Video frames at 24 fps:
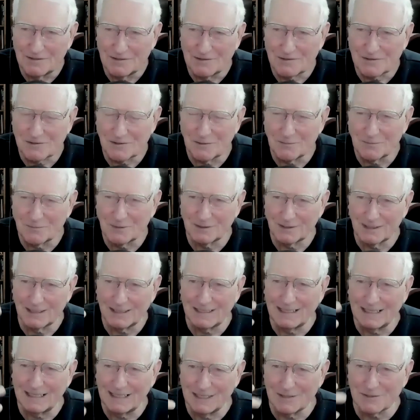something
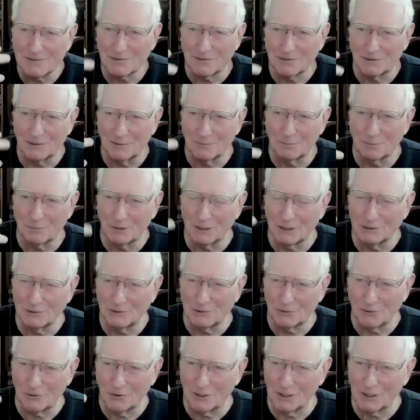that is going to bring
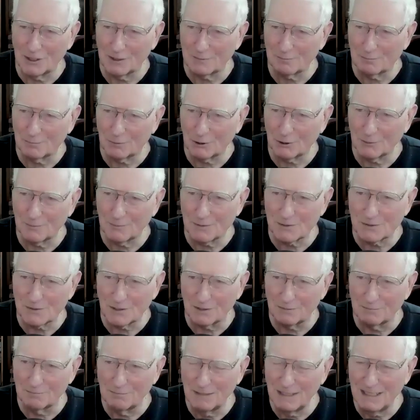joy and purpose
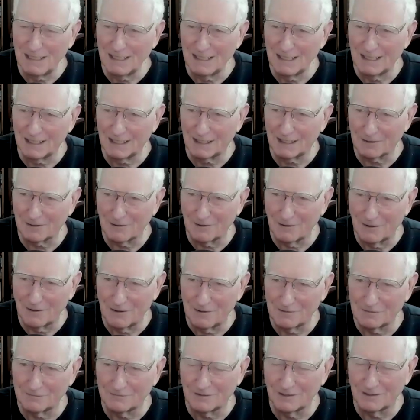and meaning and
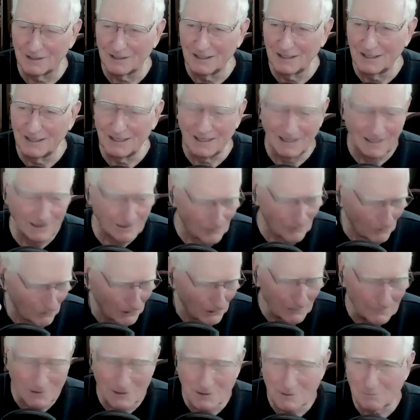love and all
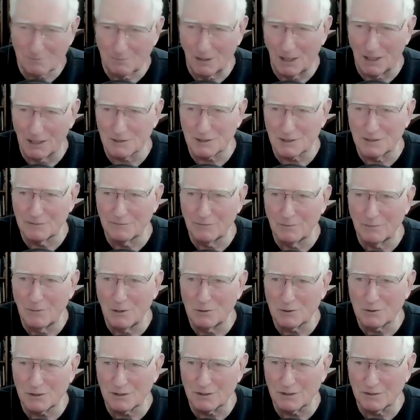of these positive
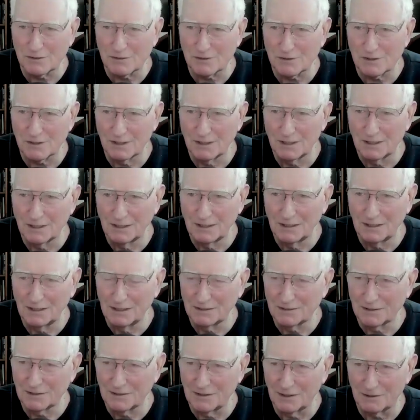emotions
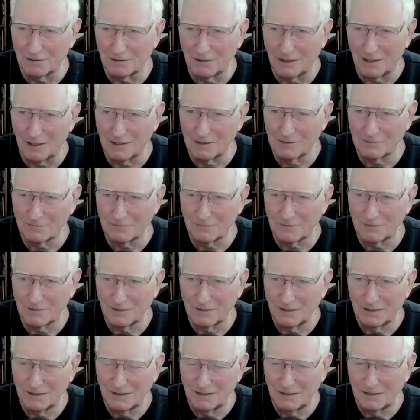into their life.
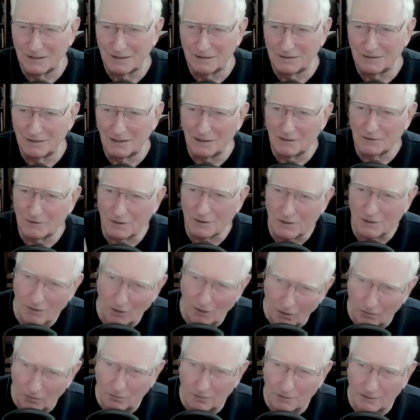Not just,
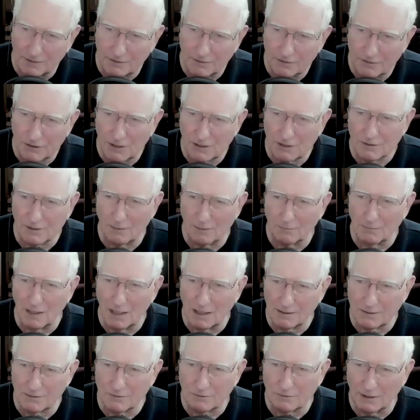holy, geez, I'm
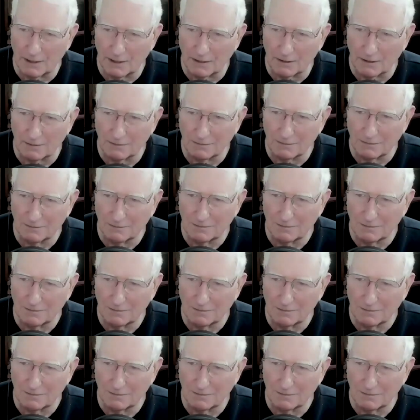not drinking.